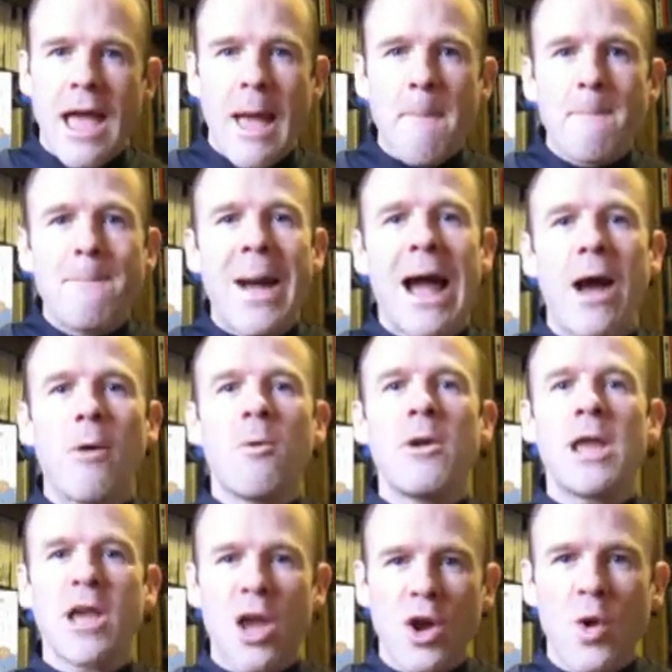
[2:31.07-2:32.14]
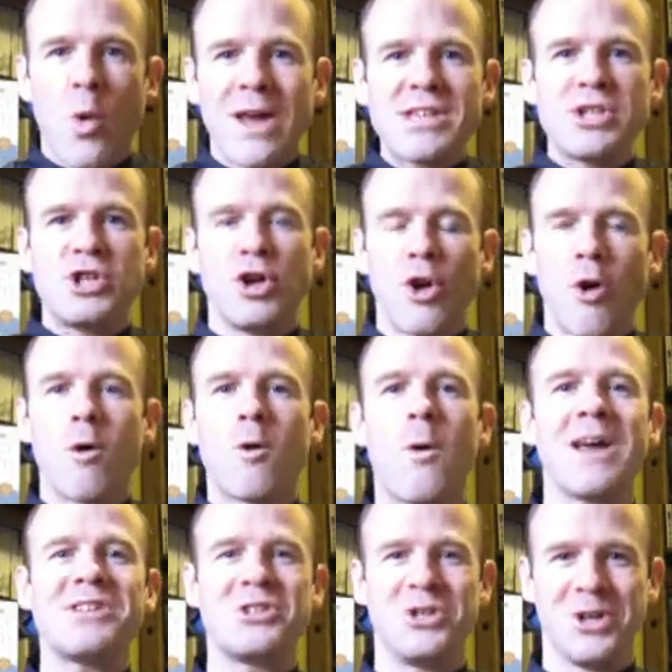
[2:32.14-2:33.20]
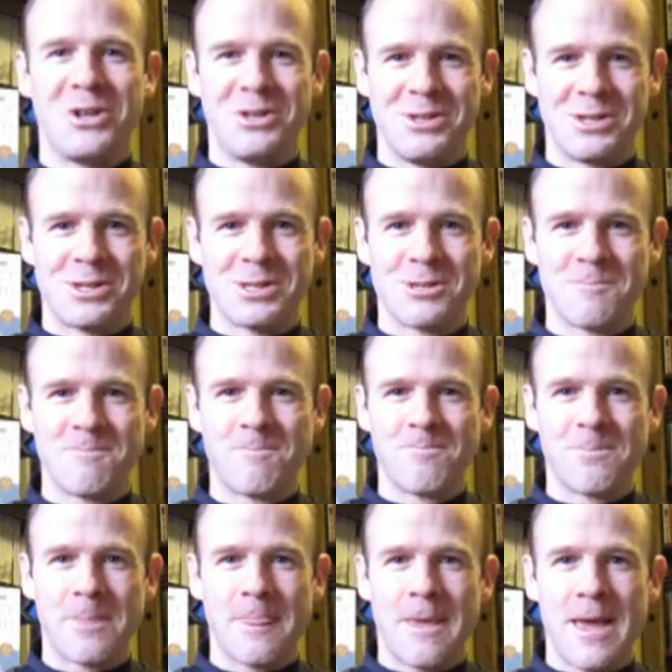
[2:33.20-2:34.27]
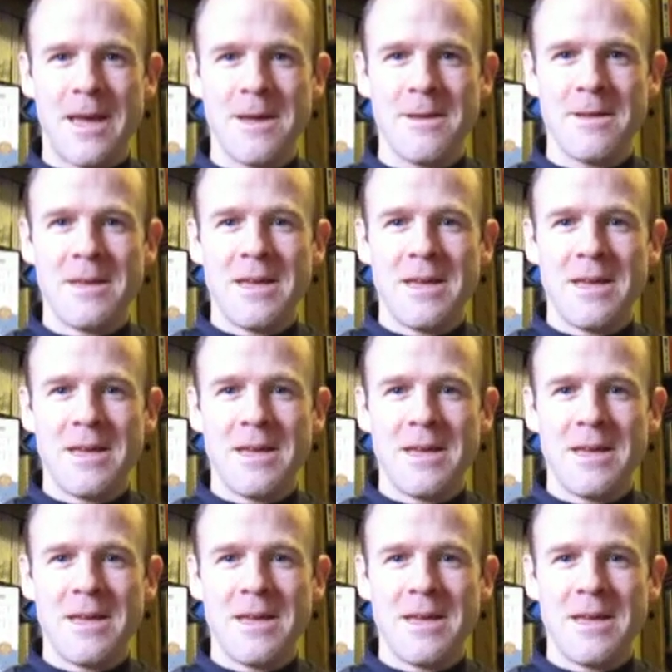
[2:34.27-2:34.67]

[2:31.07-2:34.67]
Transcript: empowering question or questions. Yeah?